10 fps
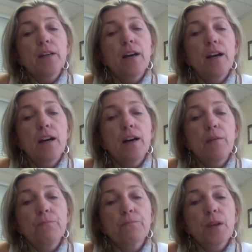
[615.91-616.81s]

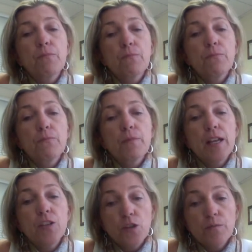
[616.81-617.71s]

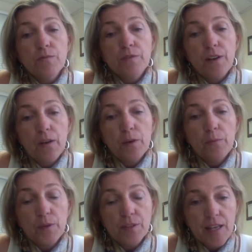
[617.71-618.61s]
in terms of how it
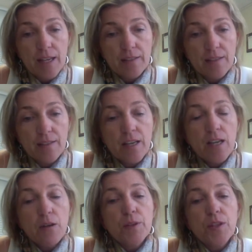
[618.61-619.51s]
presents.
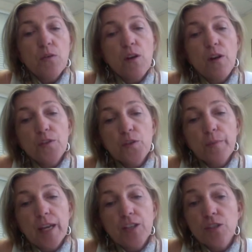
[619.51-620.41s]
But there are other
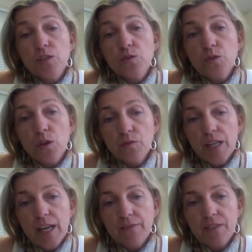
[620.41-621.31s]
patients who don't
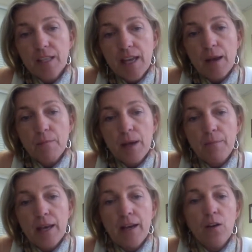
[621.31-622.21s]
have
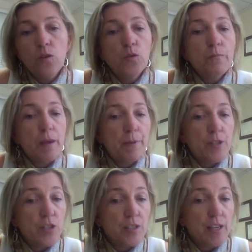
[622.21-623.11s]
CMML, who maybe
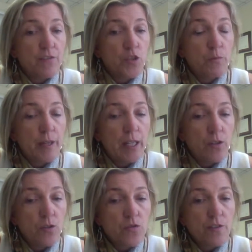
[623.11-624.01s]
just have too many
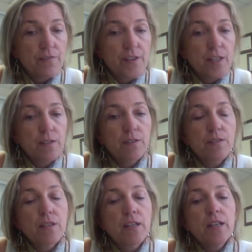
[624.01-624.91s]

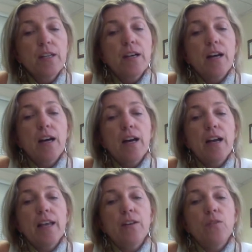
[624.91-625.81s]
neutrophils,
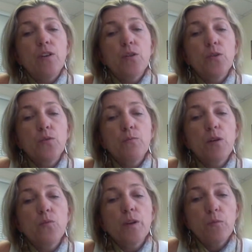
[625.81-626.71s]
and whom
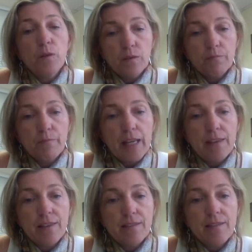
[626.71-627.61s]
we will make
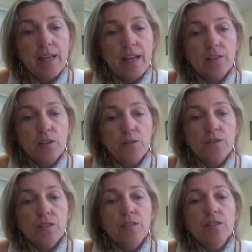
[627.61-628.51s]
this
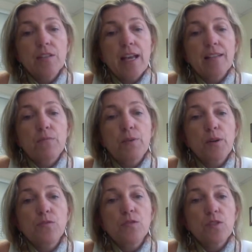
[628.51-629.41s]
diagnosis as
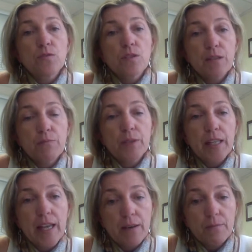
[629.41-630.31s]
opposed to
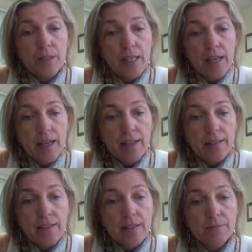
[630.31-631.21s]
simply
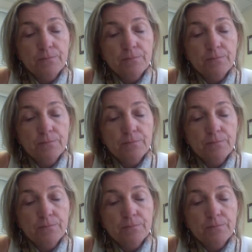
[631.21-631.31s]
MDS.